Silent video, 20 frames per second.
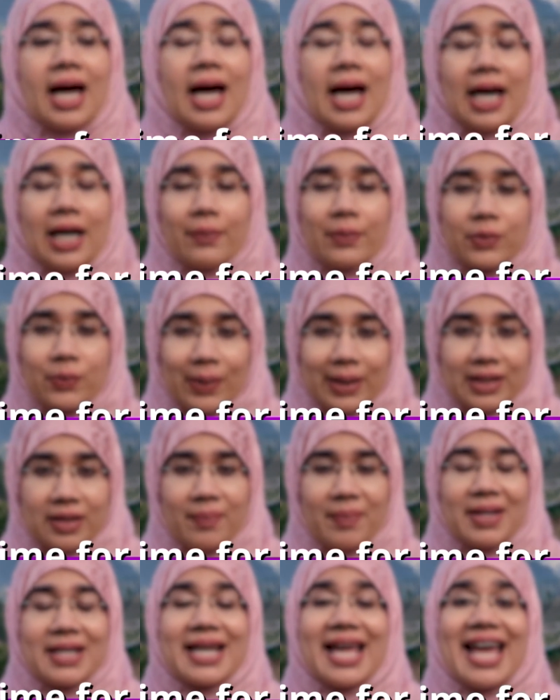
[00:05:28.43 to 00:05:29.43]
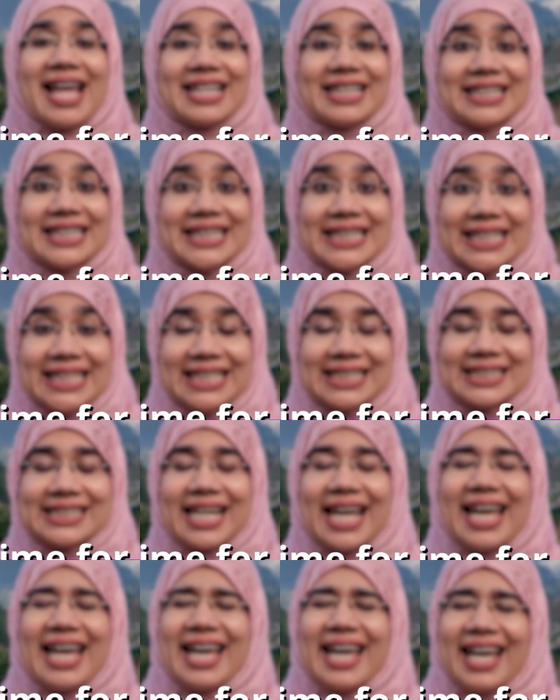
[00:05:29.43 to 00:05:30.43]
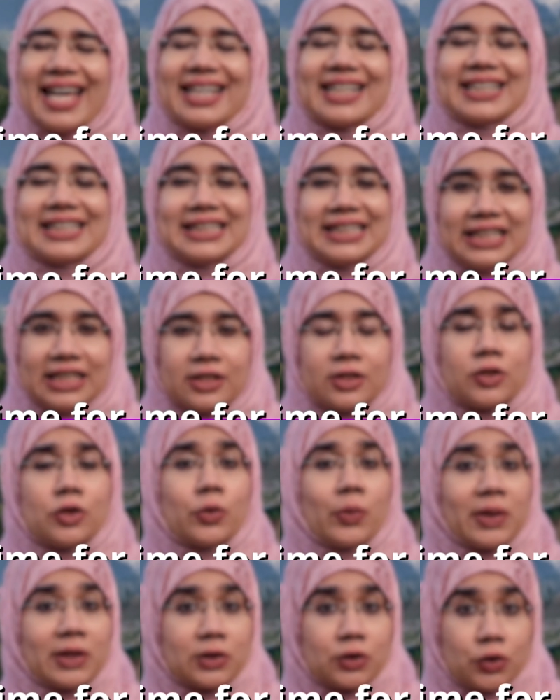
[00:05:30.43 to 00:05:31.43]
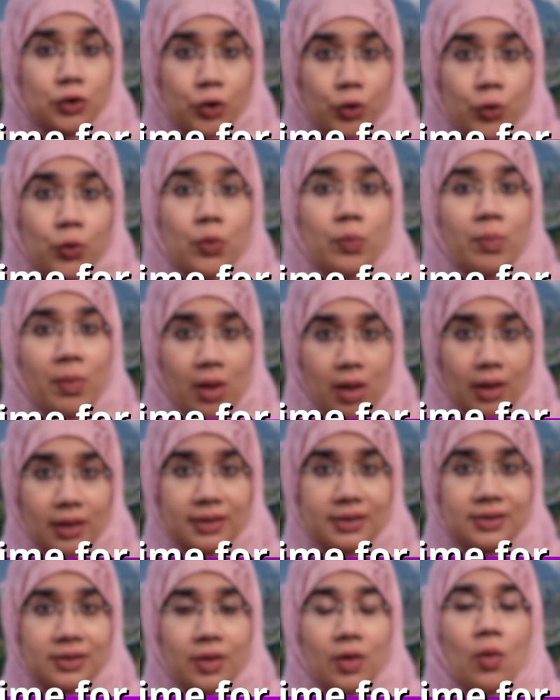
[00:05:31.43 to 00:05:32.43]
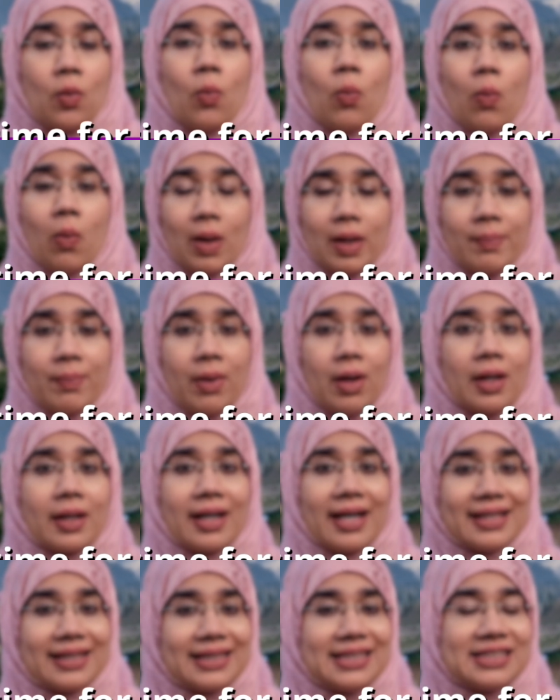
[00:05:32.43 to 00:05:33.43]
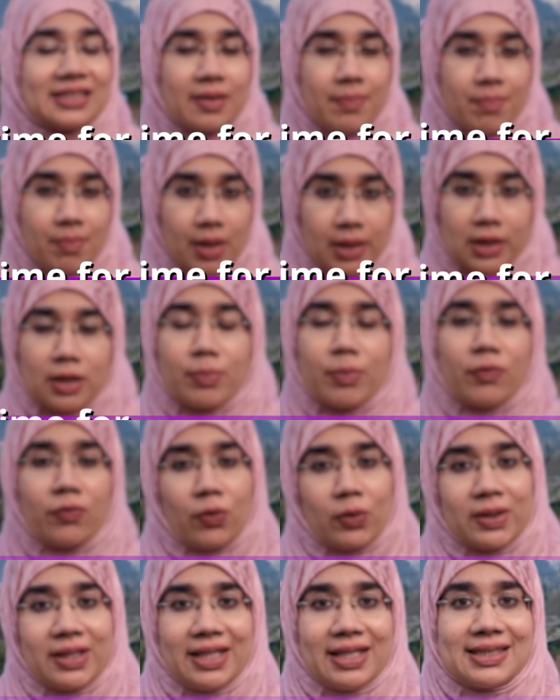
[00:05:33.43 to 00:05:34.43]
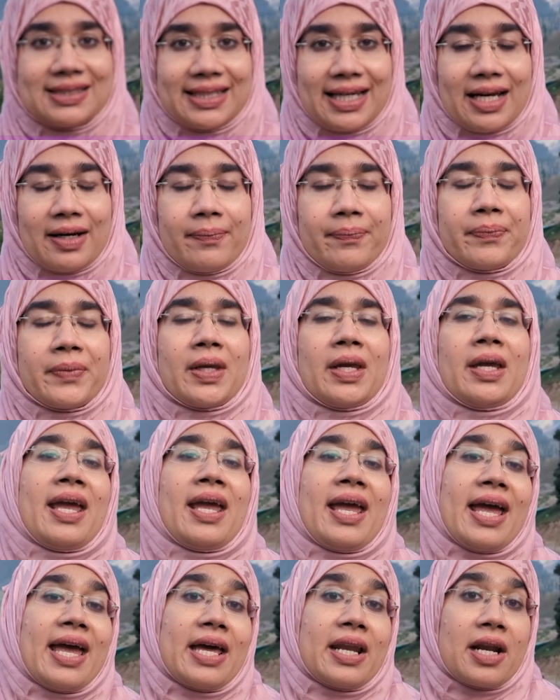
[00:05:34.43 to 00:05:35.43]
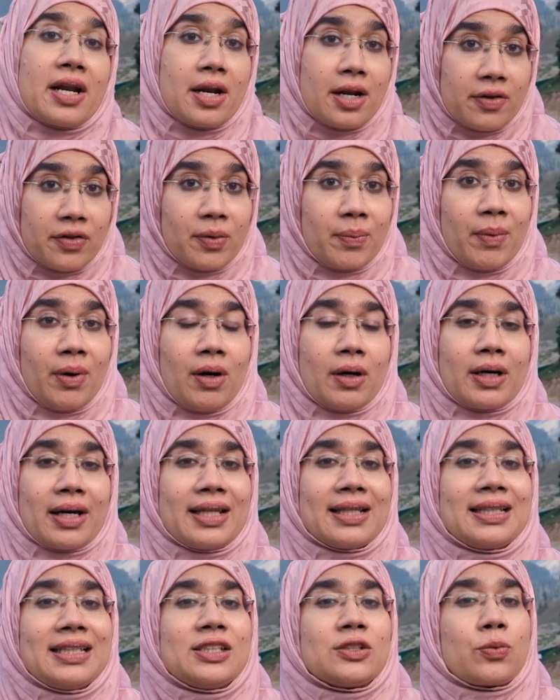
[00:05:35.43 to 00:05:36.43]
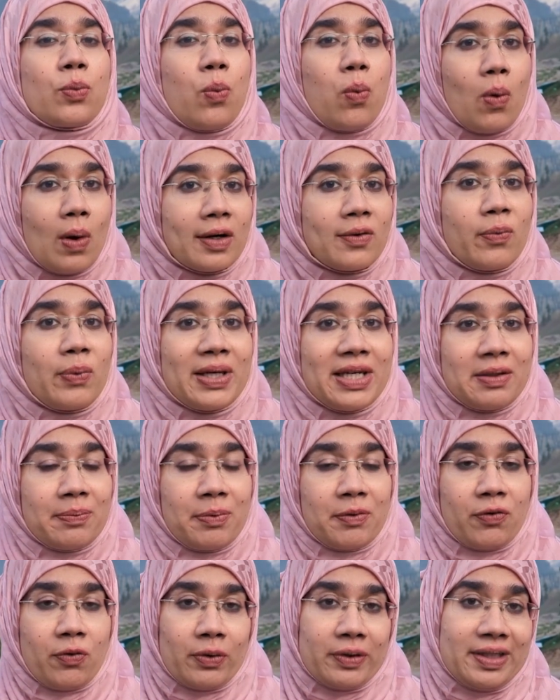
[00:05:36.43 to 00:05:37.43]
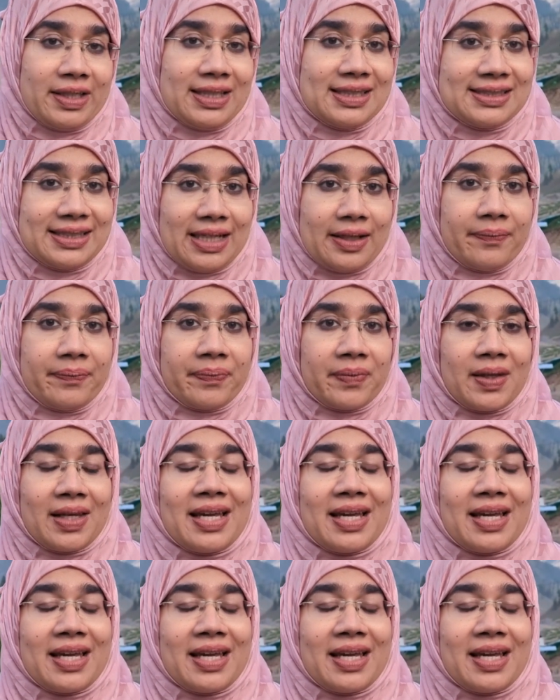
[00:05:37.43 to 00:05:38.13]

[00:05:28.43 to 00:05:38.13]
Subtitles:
I would recommend at least doing two mocks, one mock at least a month before the exam, and another mock at least 1 week before the exam.